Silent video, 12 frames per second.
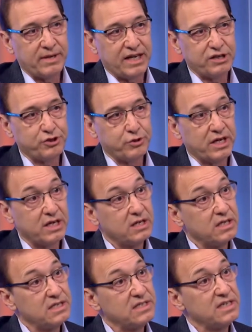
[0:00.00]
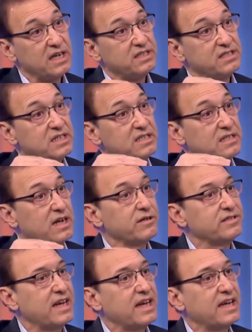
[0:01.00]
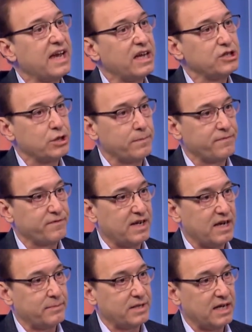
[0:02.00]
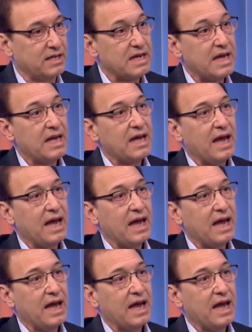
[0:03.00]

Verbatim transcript: but as you get into the 60s, there's a catch-up phenomenon.